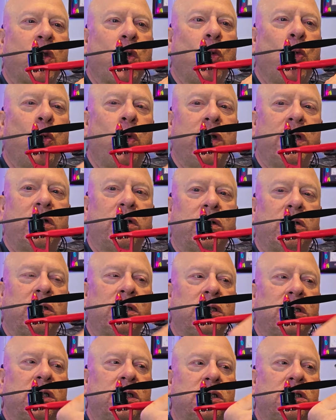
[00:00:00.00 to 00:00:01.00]

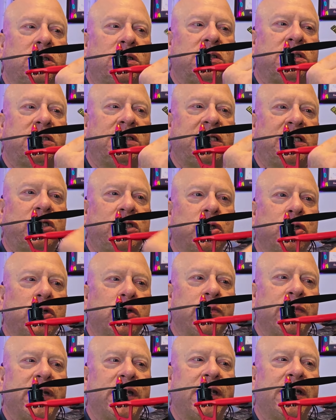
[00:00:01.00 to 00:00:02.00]
will
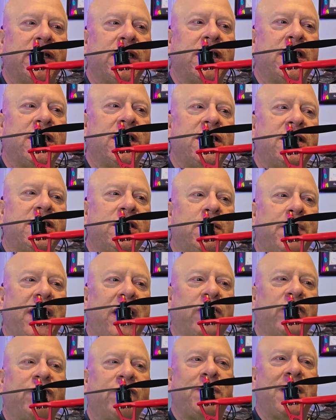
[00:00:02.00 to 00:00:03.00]
determine the
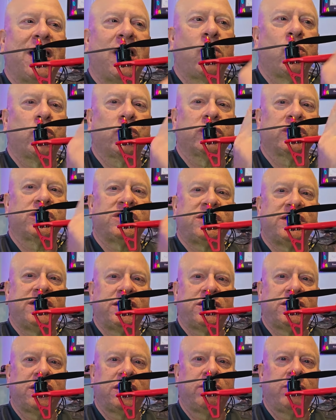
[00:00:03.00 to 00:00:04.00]
amount of power
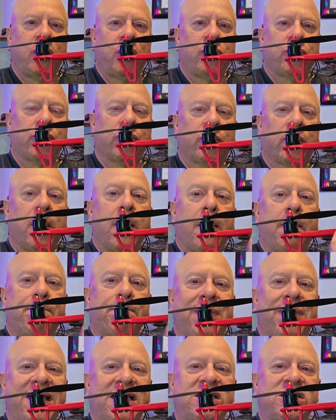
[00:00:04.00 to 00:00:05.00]
sent to the motor
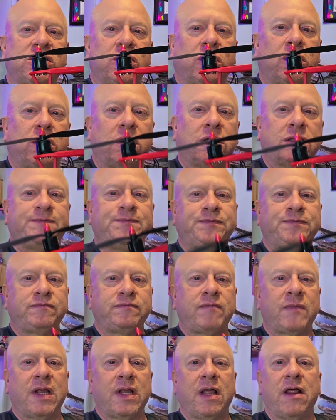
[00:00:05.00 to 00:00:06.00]
based on
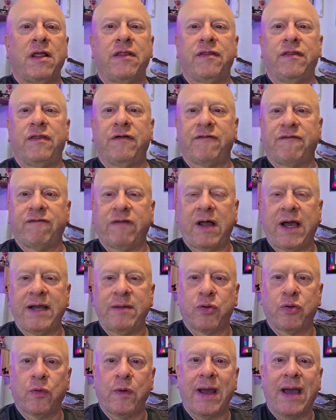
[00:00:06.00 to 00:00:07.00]
the
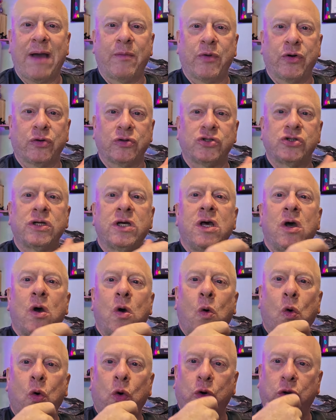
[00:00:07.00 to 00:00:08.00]
flight parameters
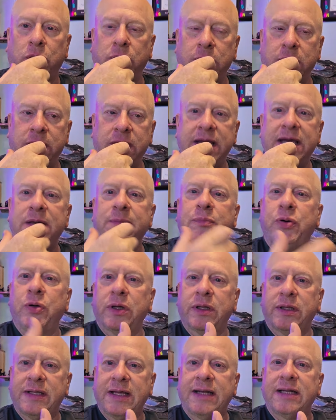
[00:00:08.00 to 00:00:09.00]
or
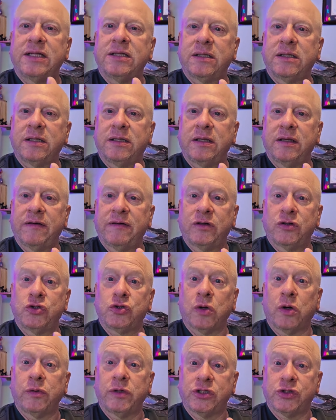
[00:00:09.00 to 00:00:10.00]
input that the
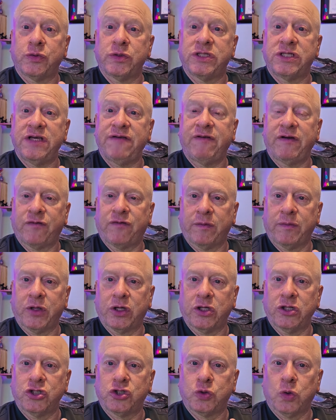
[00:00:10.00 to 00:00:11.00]
drone is receiving from the
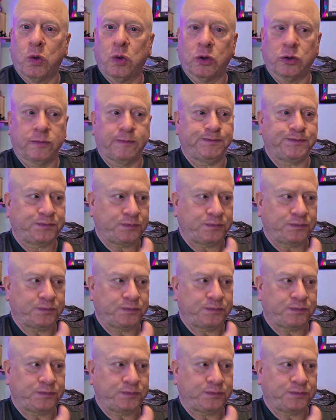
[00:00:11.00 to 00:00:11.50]
controller.